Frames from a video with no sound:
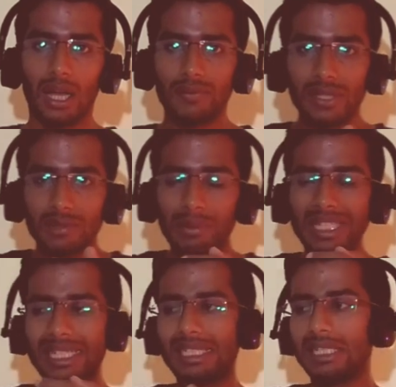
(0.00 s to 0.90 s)
and we
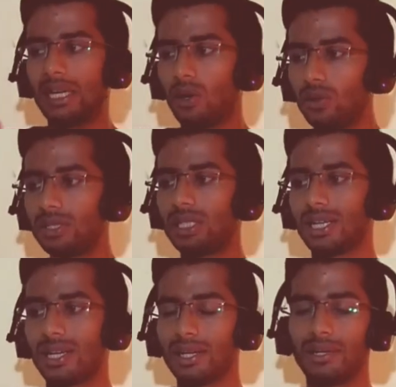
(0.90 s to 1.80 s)
speak all the
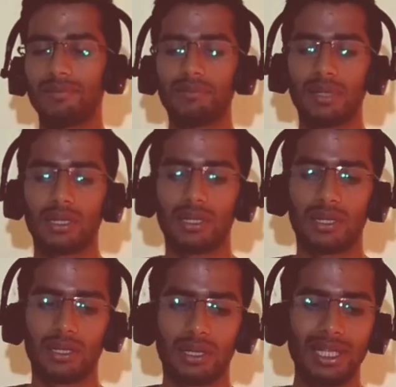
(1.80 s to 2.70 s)
time
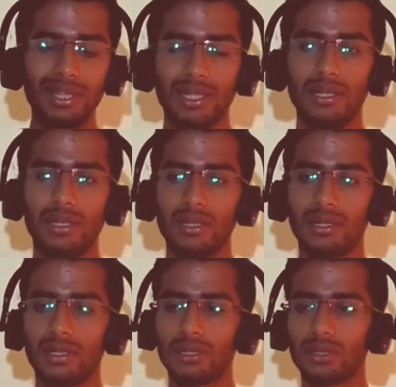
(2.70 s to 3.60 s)
Hindi.
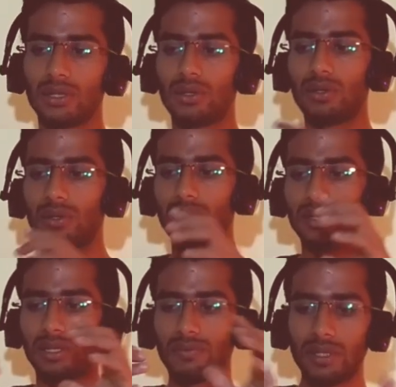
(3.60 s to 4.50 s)

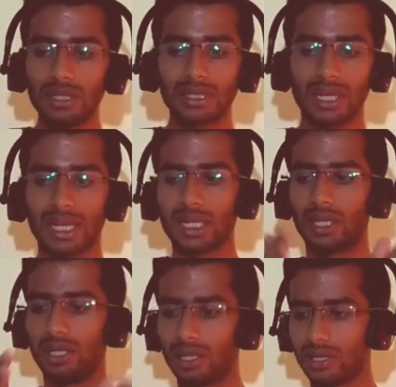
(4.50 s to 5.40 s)
So the words like
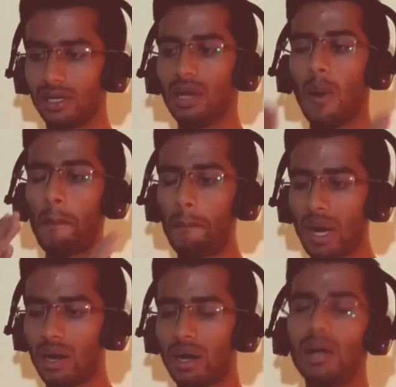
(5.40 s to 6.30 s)
da,
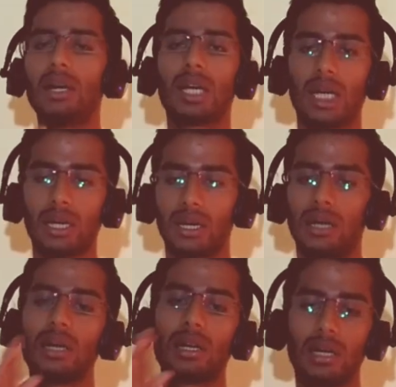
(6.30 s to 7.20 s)
pa,
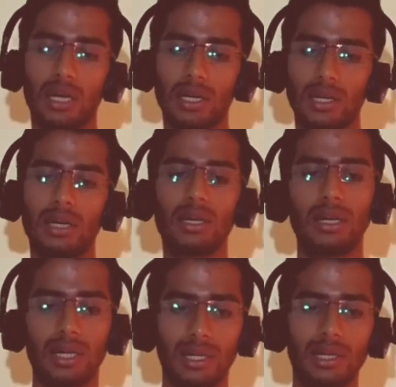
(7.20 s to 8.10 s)
ka, kha,
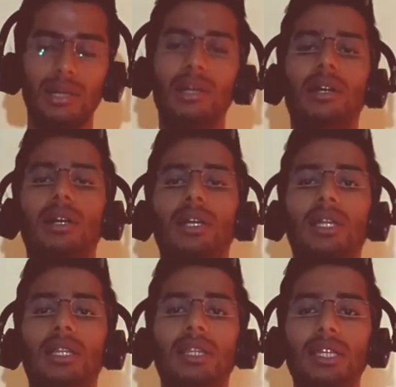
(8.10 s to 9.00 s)
ga,
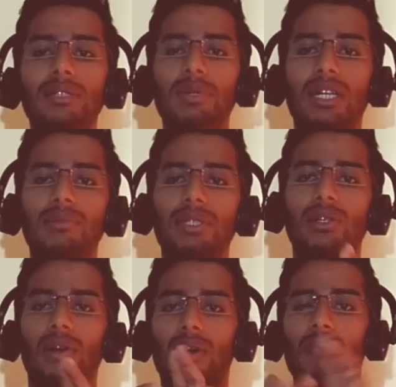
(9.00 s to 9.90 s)
these becomes
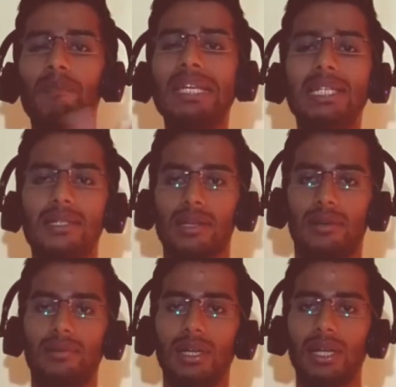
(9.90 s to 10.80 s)
complete
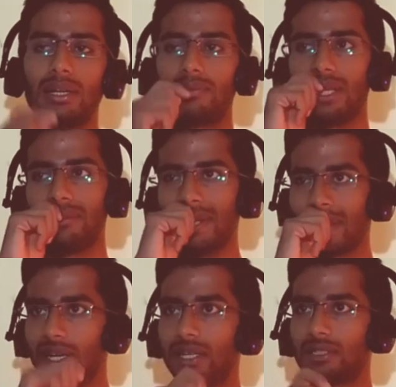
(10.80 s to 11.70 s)
sound. And when we
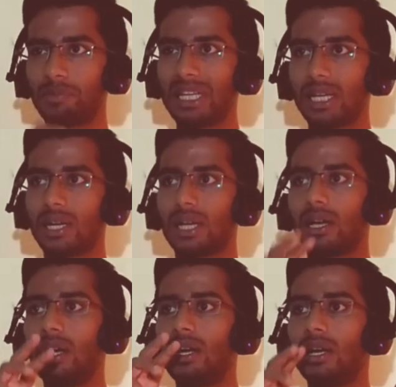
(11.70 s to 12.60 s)
are speaking
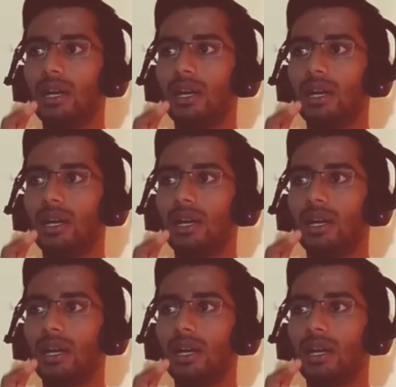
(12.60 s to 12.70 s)
like